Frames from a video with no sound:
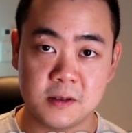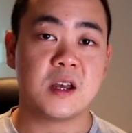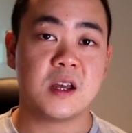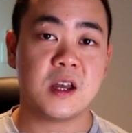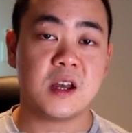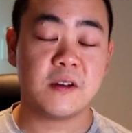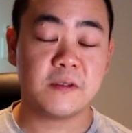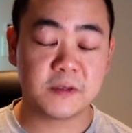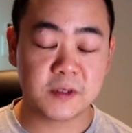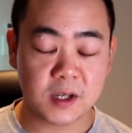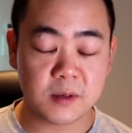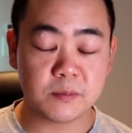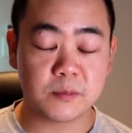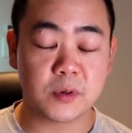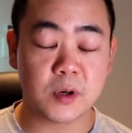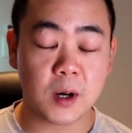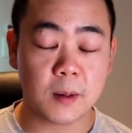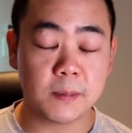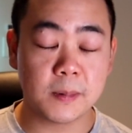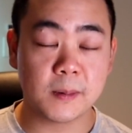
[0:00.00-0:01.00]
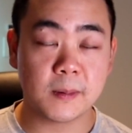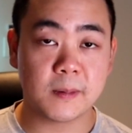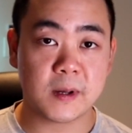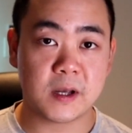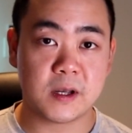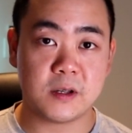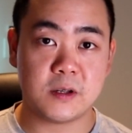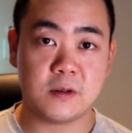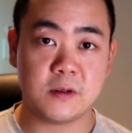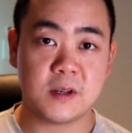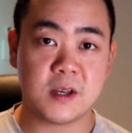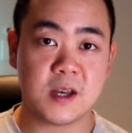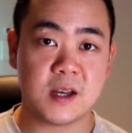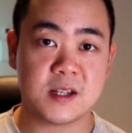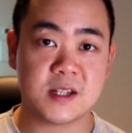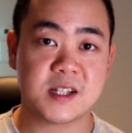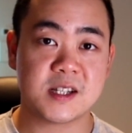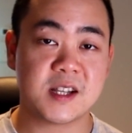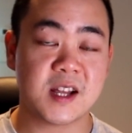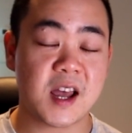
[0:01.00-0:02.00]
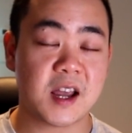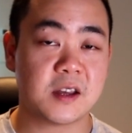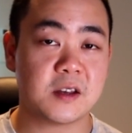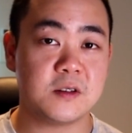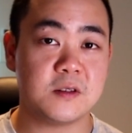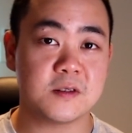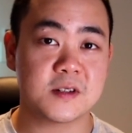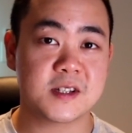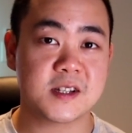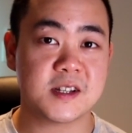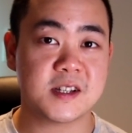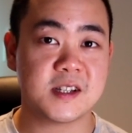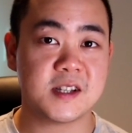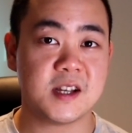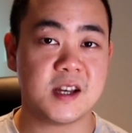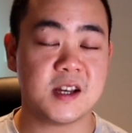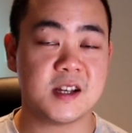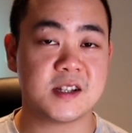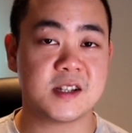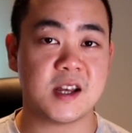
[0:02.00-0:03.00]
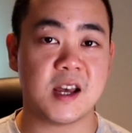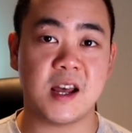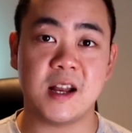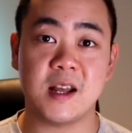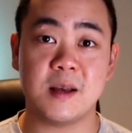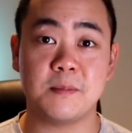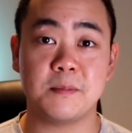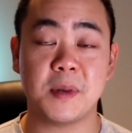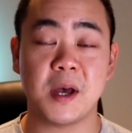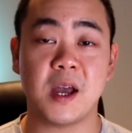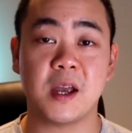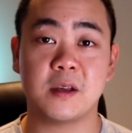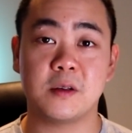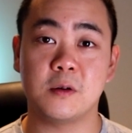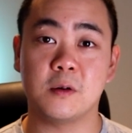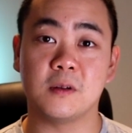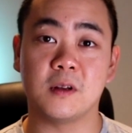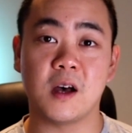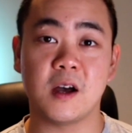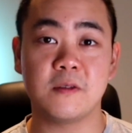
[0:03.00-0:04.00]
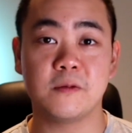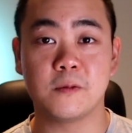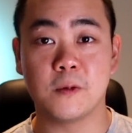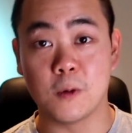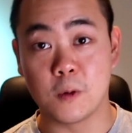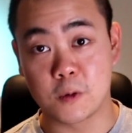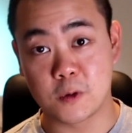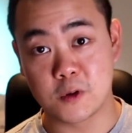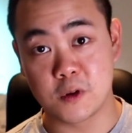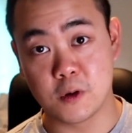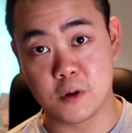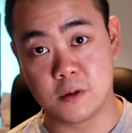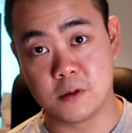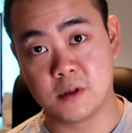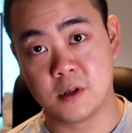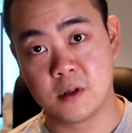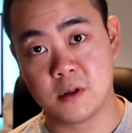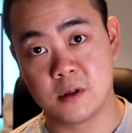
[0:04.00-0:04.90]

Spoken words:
If done properly, you can stack your success and impact your life for good.